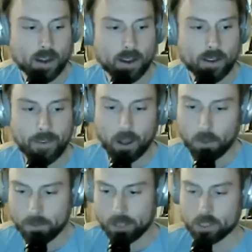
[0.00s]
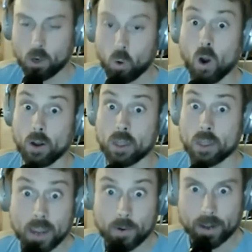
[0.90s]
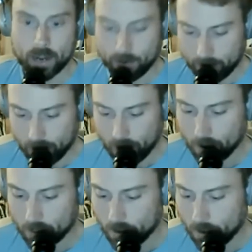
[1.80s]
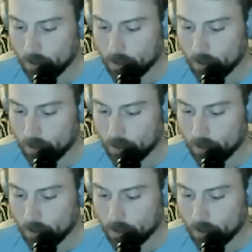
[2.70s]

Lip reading: developed this quote theory of the Earth